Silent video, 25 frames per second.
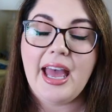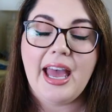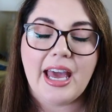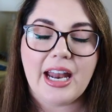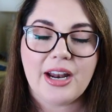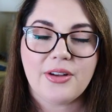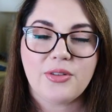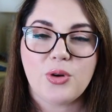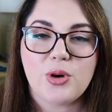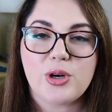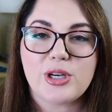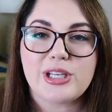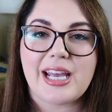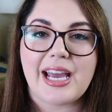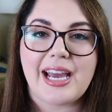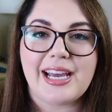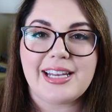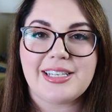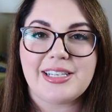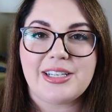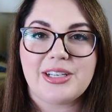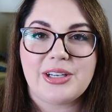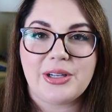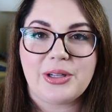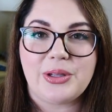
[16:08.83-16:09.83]
And of course, I had
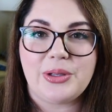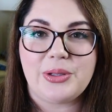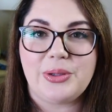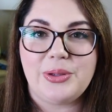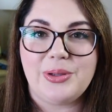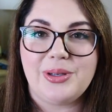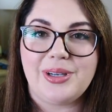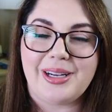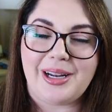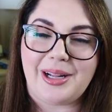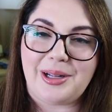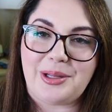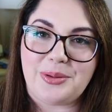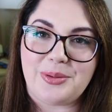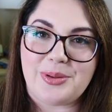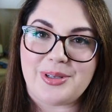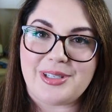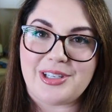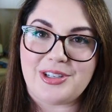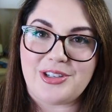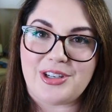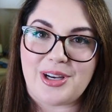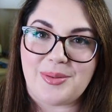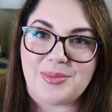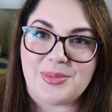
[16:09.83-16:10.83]
to include an
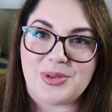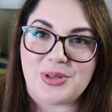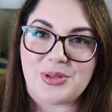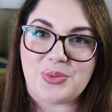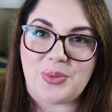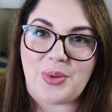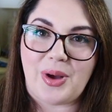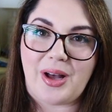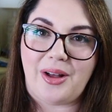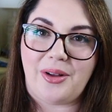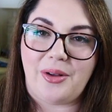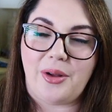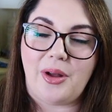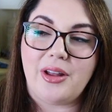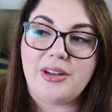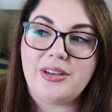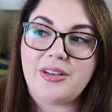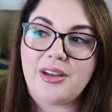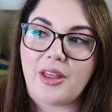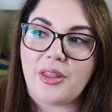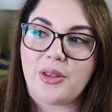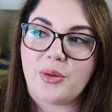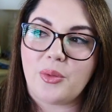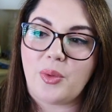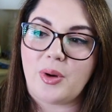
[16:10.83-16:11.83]
Eloisa James as well,
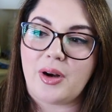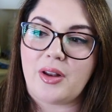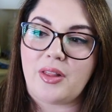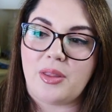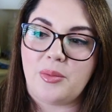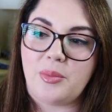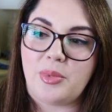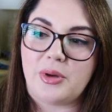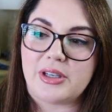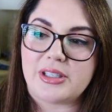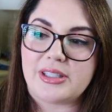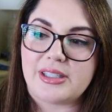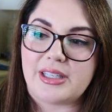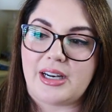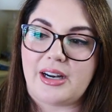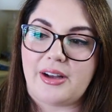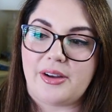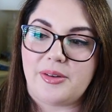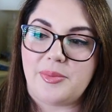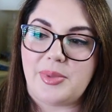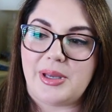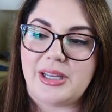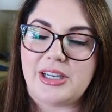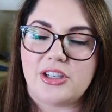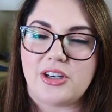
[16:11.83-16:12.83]
another one of the books that
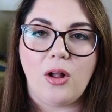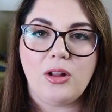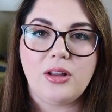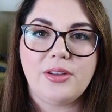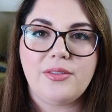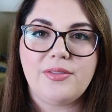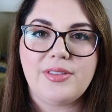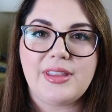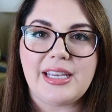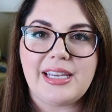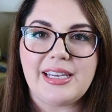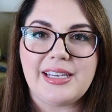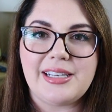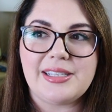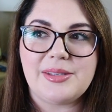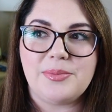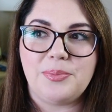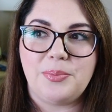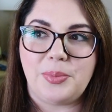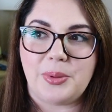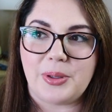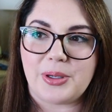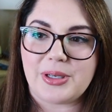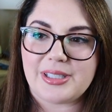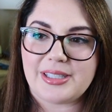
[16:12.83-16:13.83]
I binged. All of these
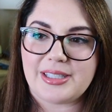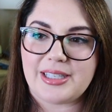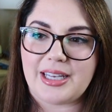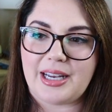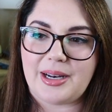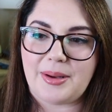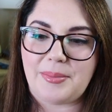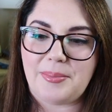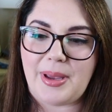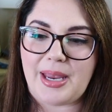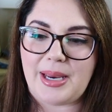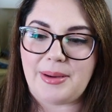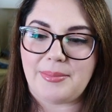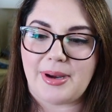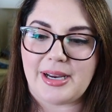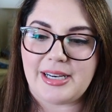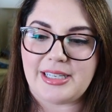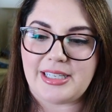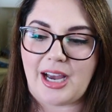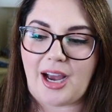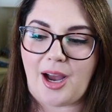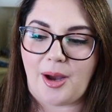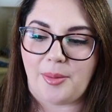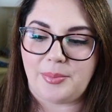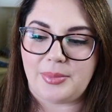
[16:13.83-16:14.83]
books that made my
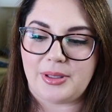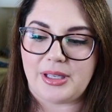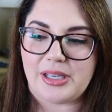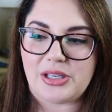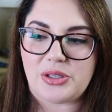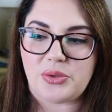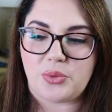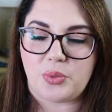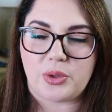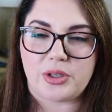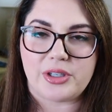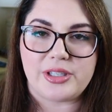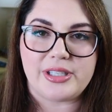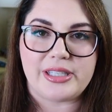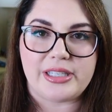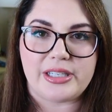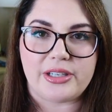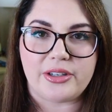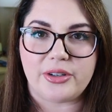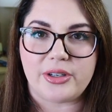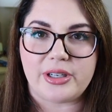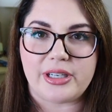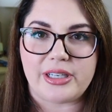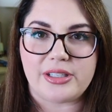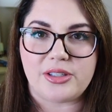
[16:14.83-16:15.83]
top list were
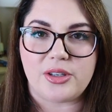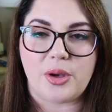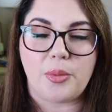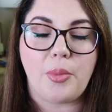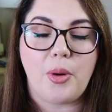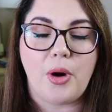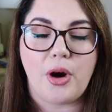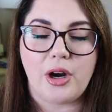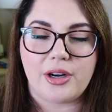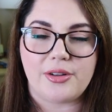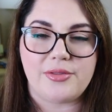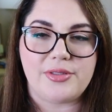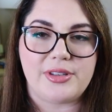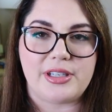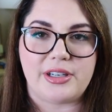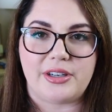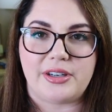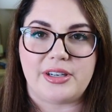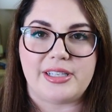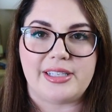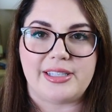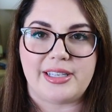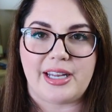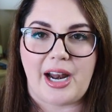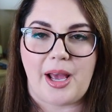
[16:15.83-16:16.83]
series, a part of
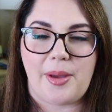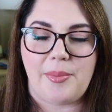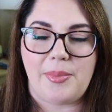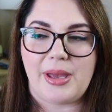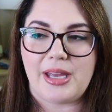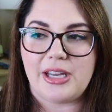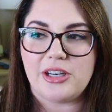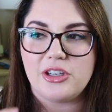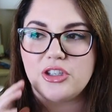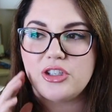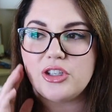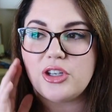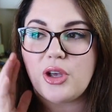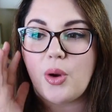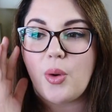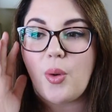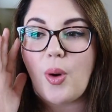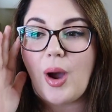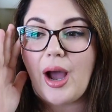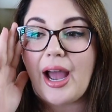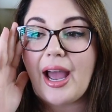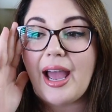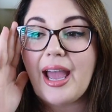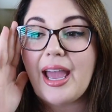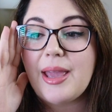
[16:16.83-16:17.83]
series that I binged. So
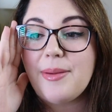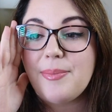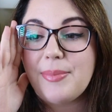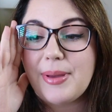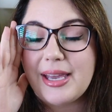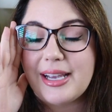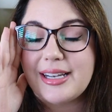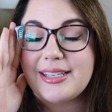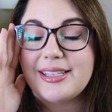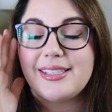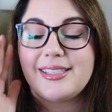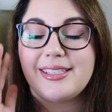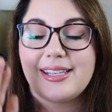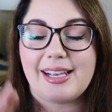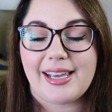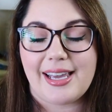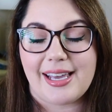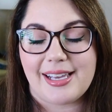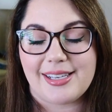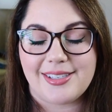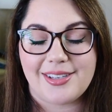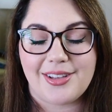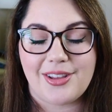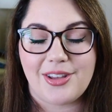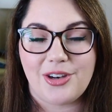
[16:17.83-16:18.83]
I picked Say
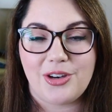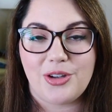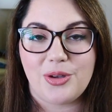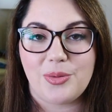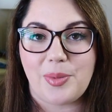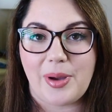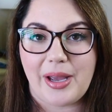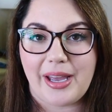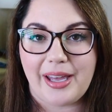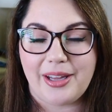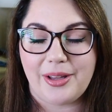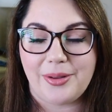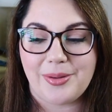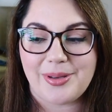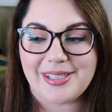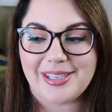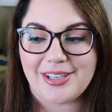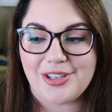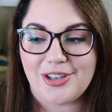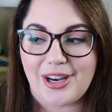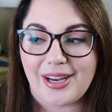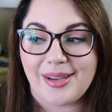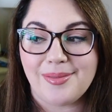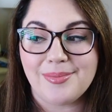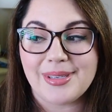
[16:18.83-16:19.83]
Yes to the Duke by Eloisa
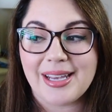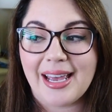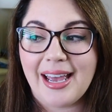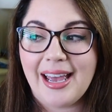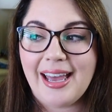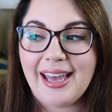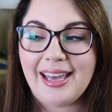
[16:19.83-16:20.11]
James.